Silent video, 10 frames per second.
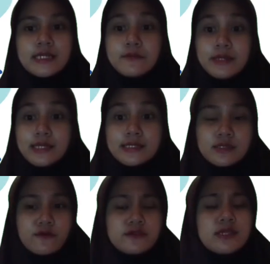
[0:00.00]
The meanings
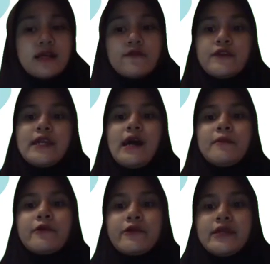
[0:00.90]
of single
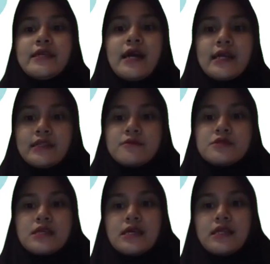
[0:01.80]
vocabulary
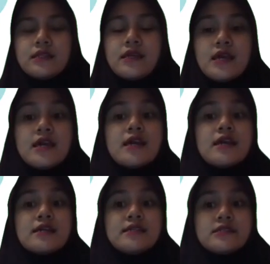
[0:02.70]
items and
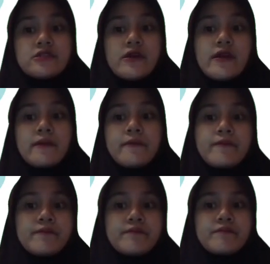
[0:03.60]
entire
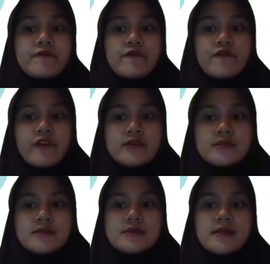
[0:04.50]

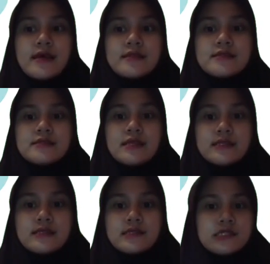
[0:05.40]
phrases and
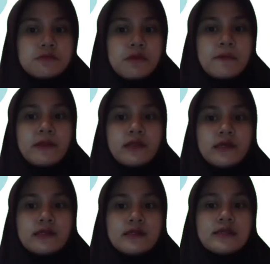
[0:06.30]
sentences may be
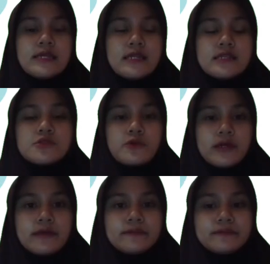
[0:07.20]
learned in this way.